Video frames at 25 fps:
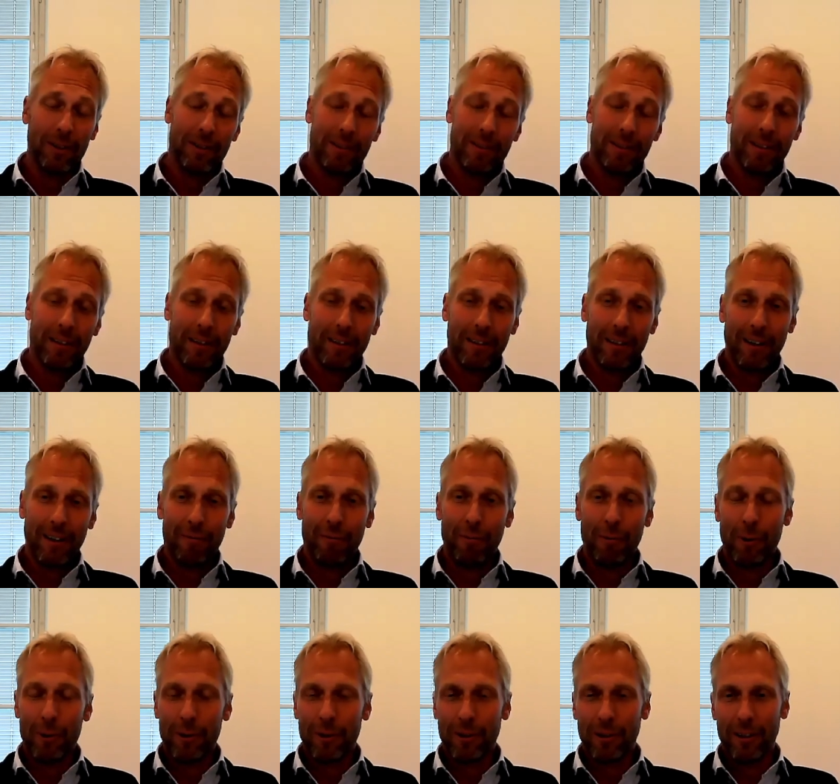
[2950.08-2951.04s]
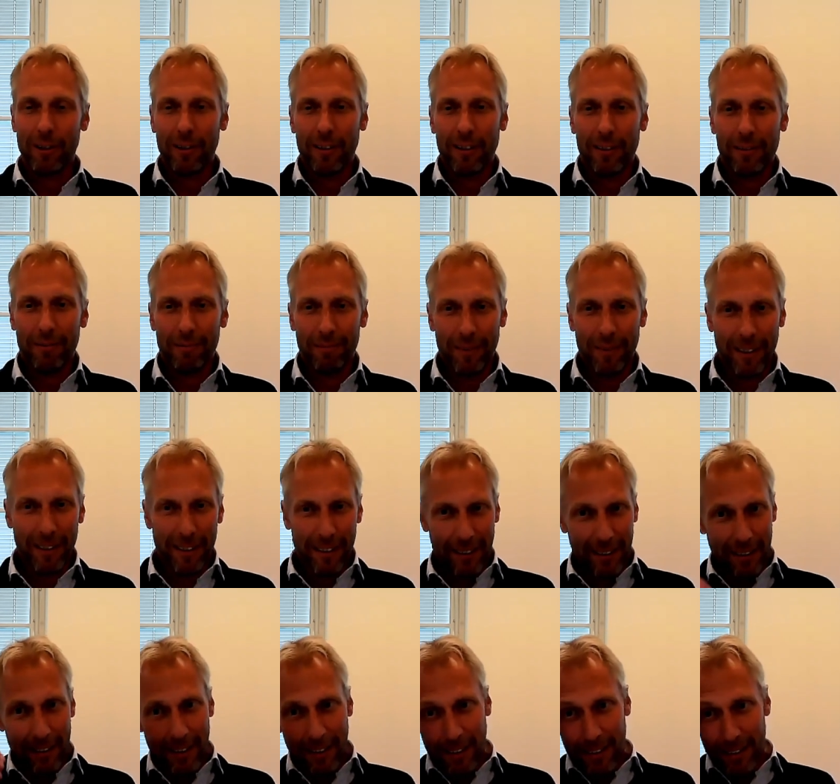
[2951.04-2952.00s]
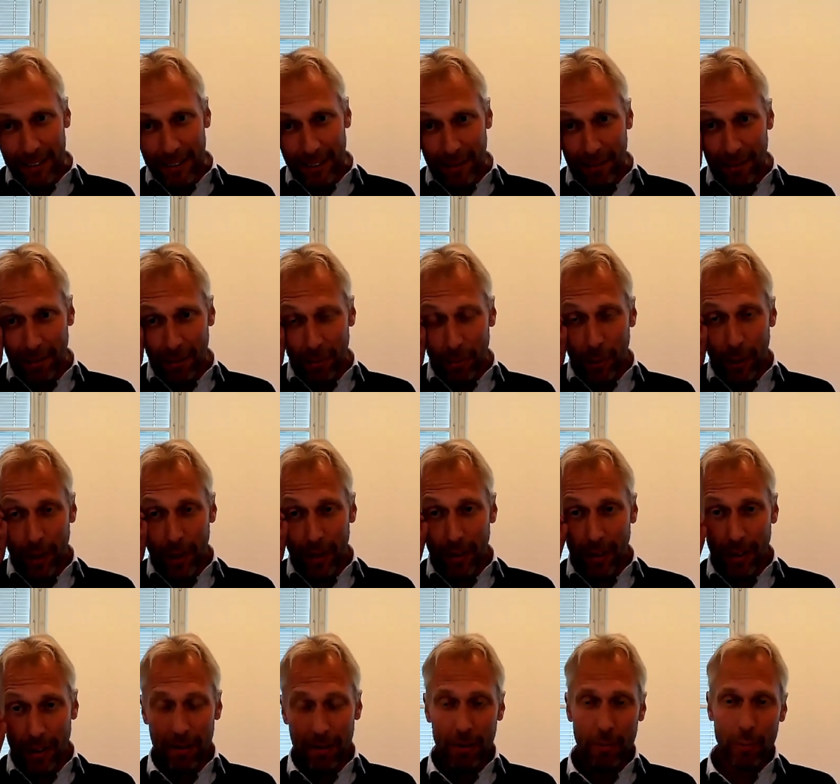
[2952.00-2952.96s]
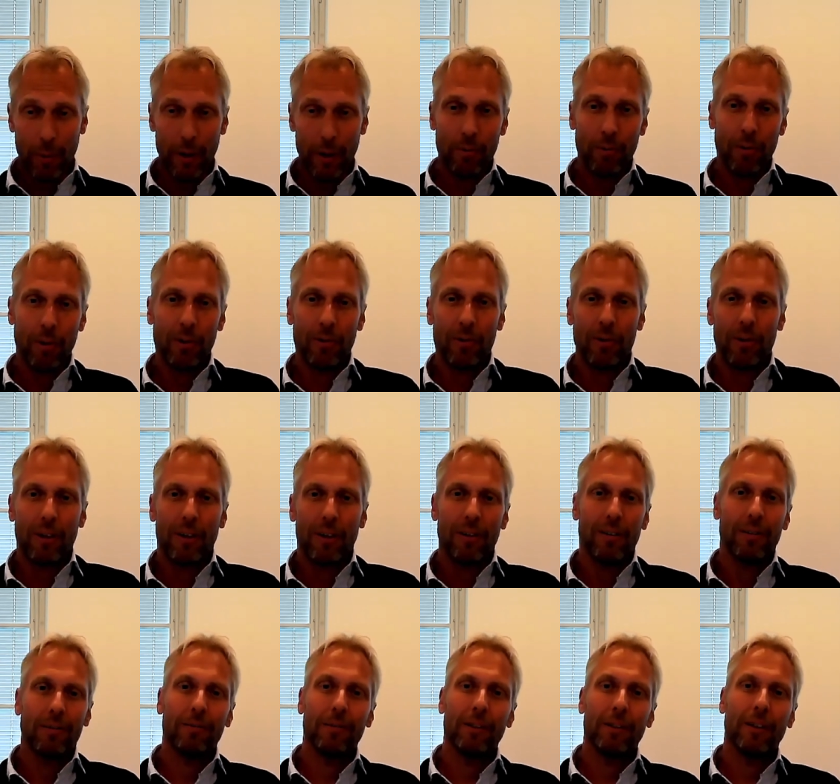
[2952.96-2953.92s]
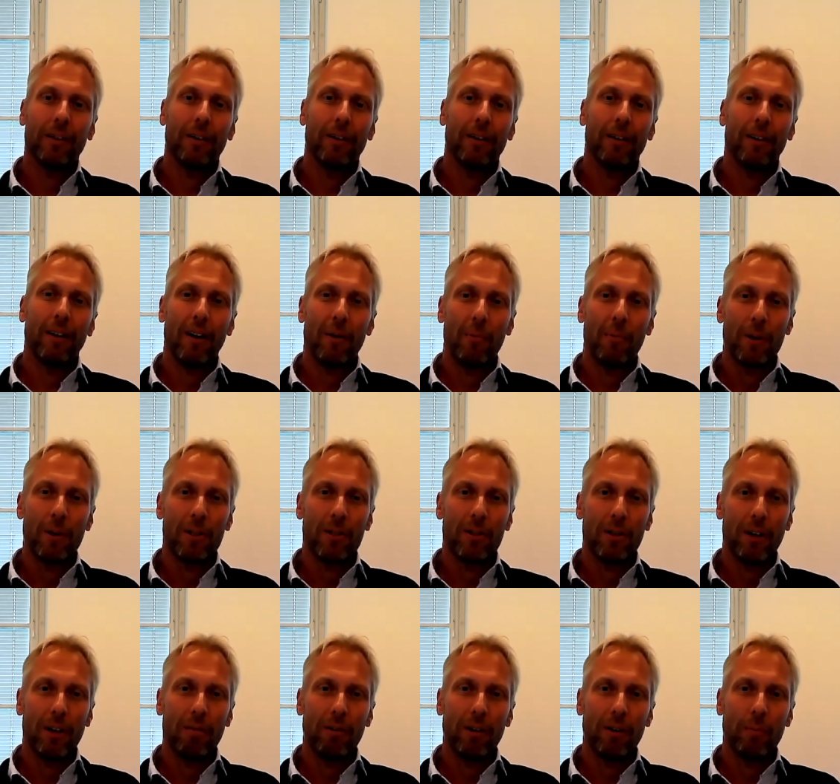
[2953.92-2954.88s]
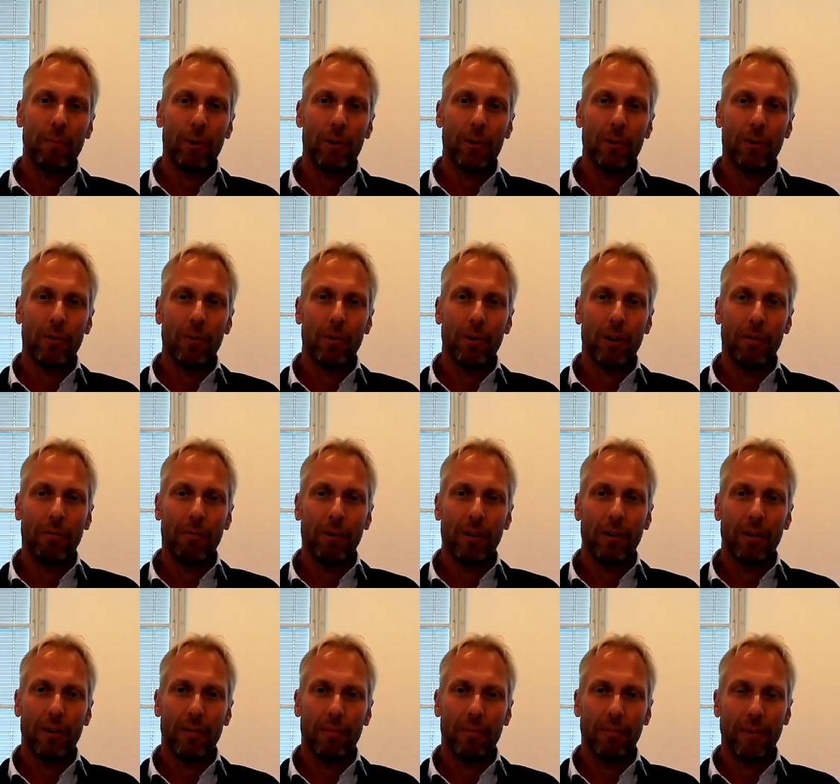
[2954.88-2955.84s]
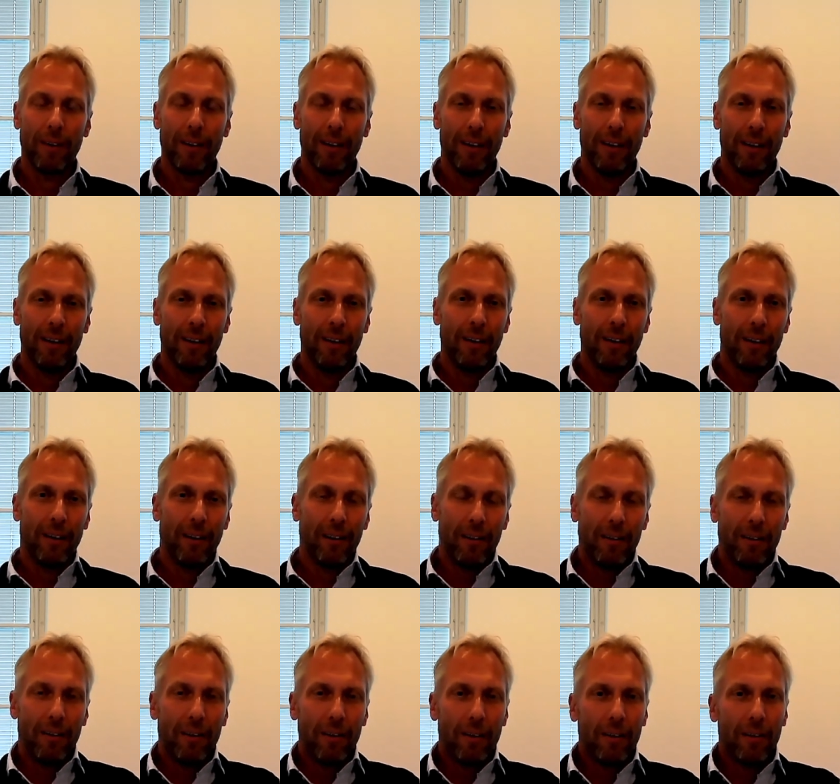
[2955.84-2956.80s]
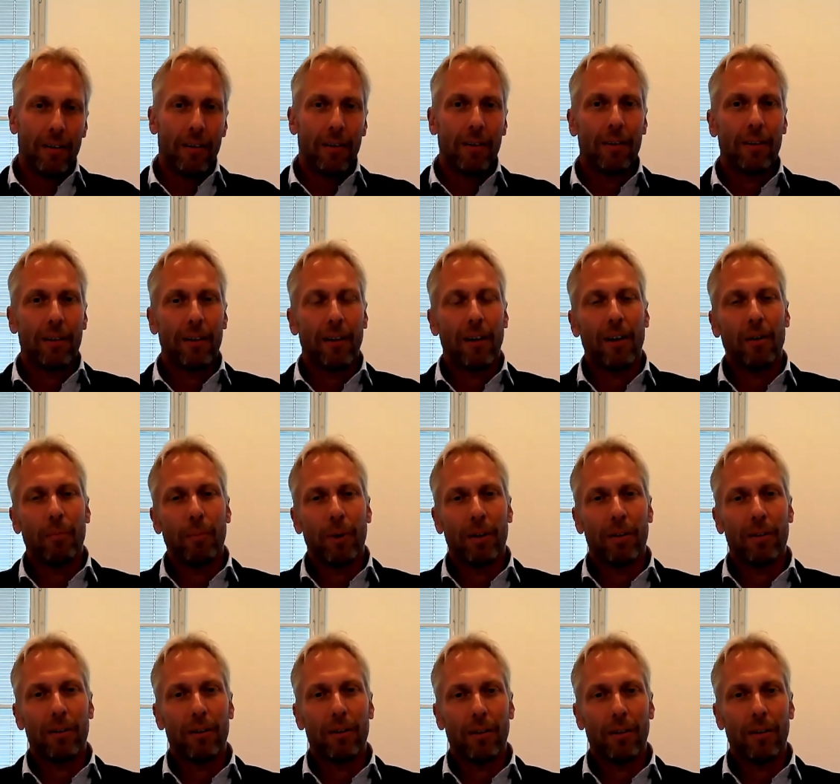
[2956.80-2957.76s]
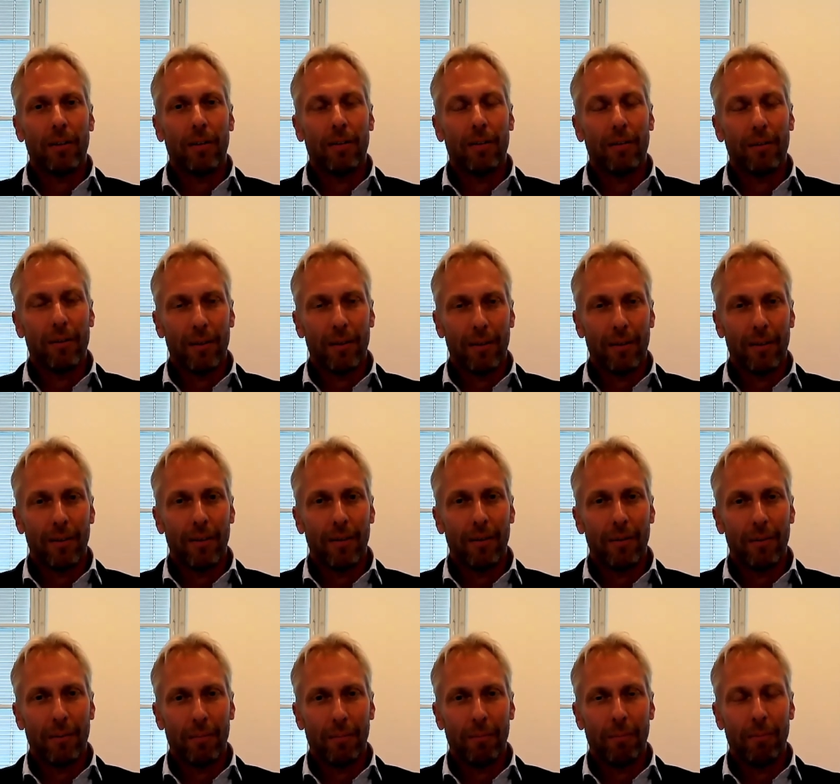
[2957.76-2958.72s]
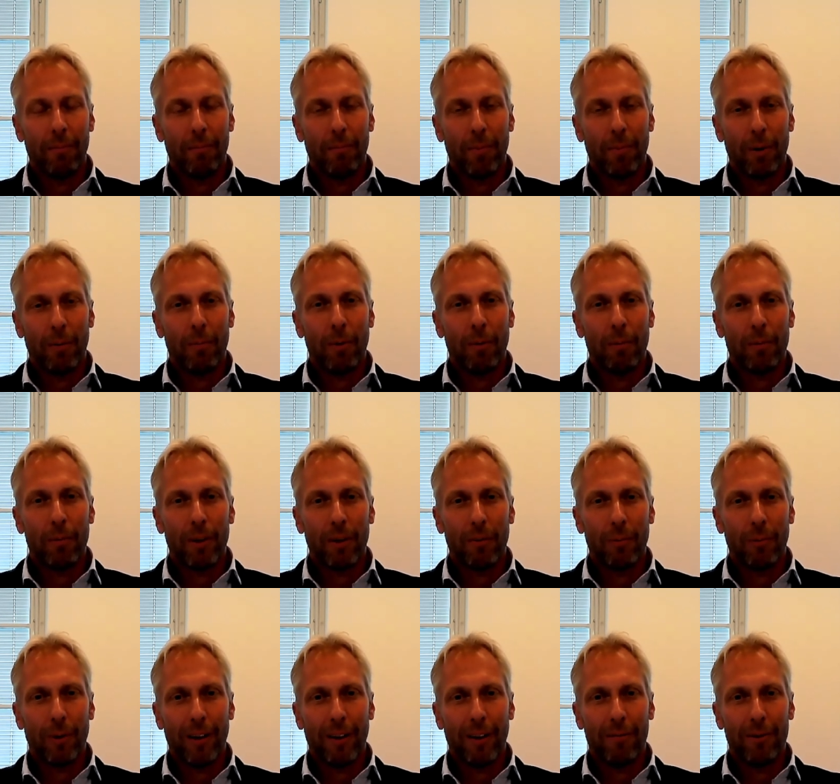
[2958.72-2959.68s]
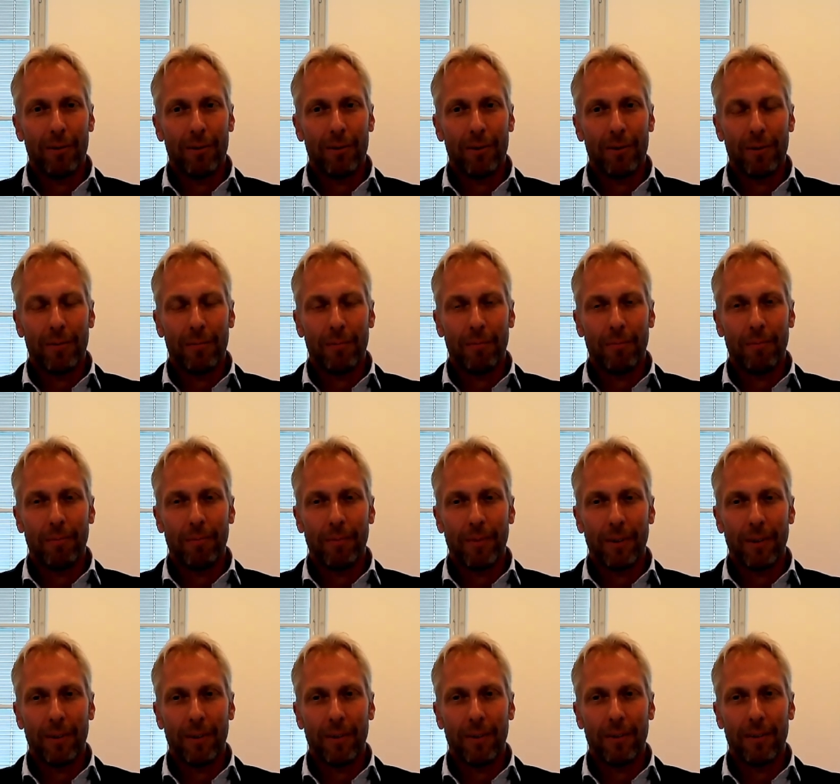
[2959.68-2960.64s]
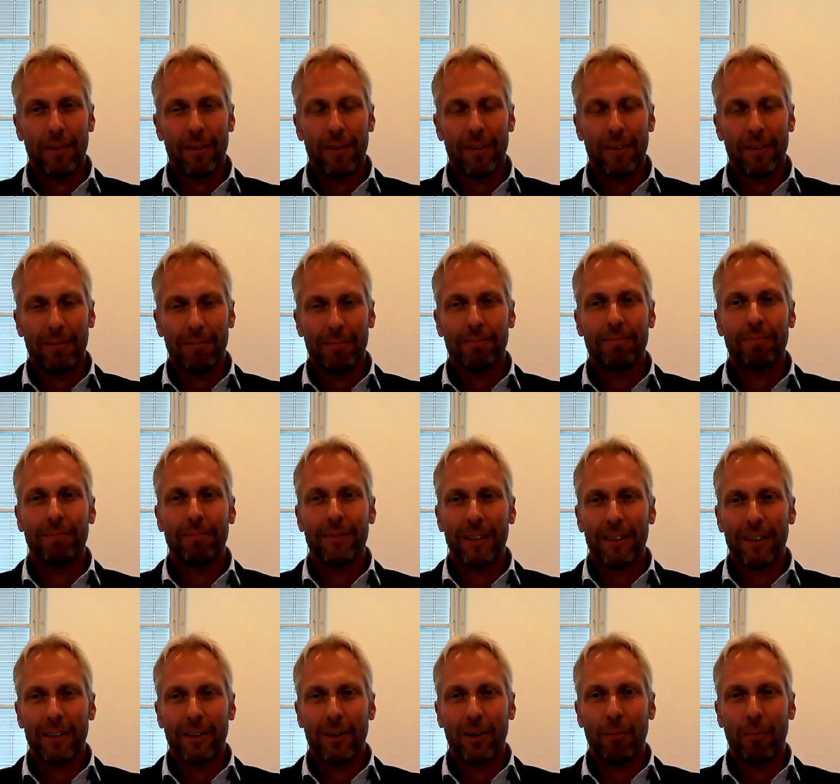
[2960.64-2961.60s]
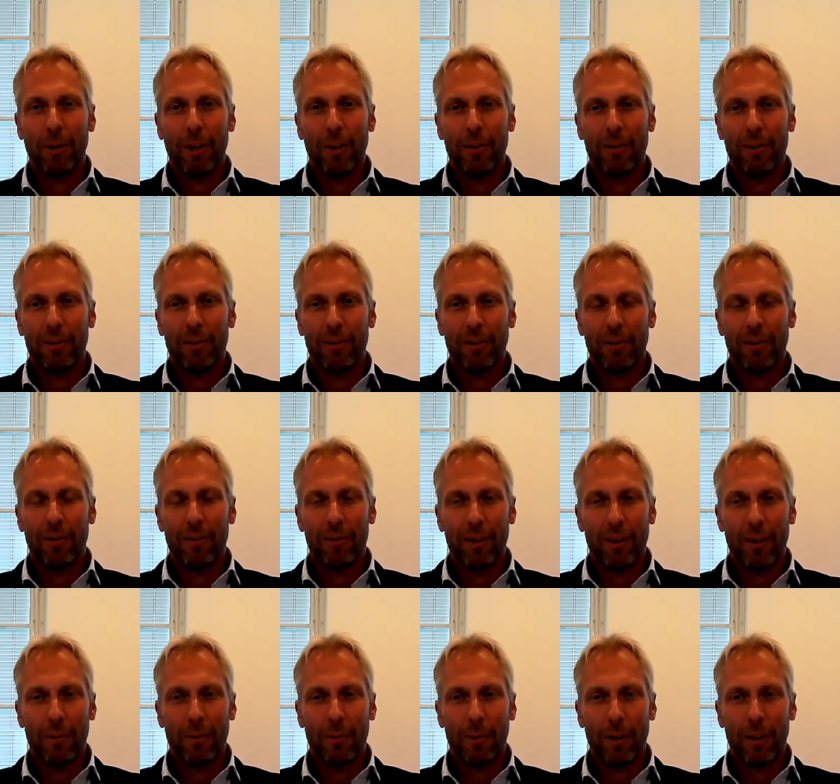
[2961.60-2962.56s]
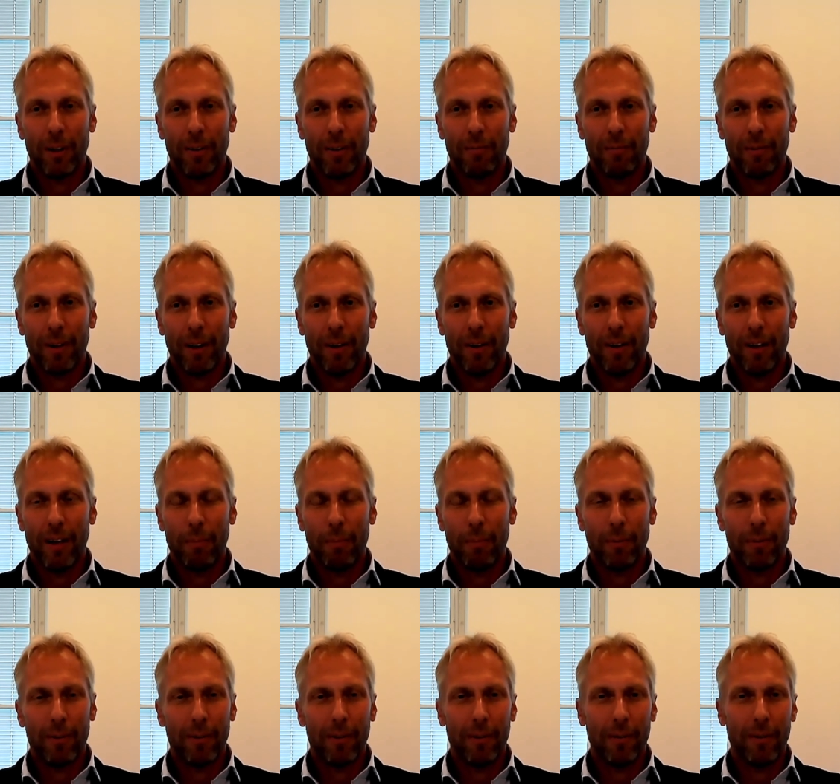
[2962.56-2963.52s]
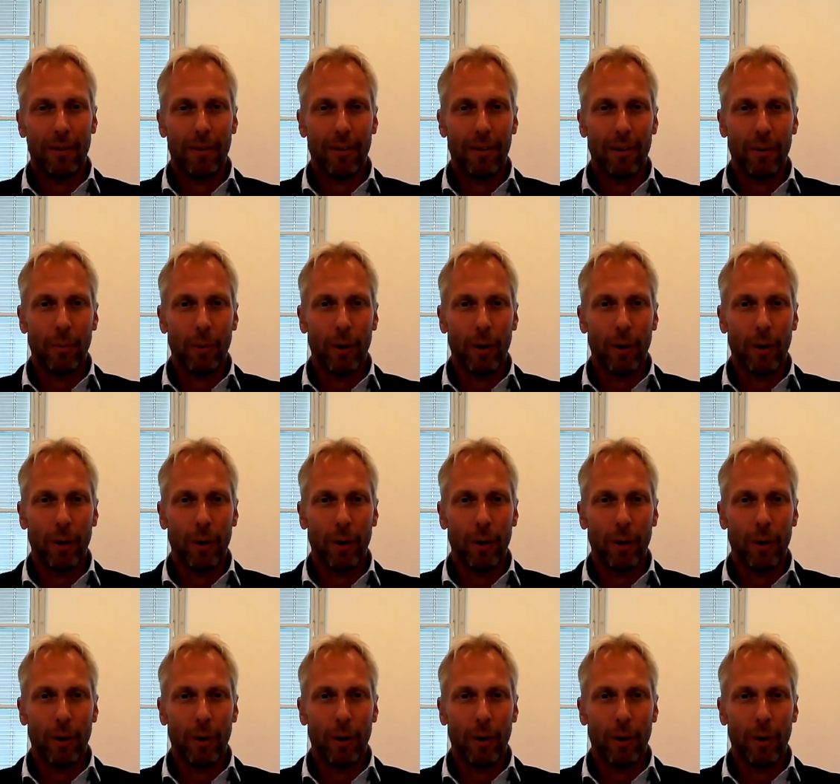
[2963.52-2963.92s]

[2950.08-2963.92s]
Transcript: is uh, unfortunately uh, something we ha- I think we have to consider uh, how much traveling we should do given the the climate uh, uh, problems that we have. So it's yeah. going to be interesting to see how we can adapt the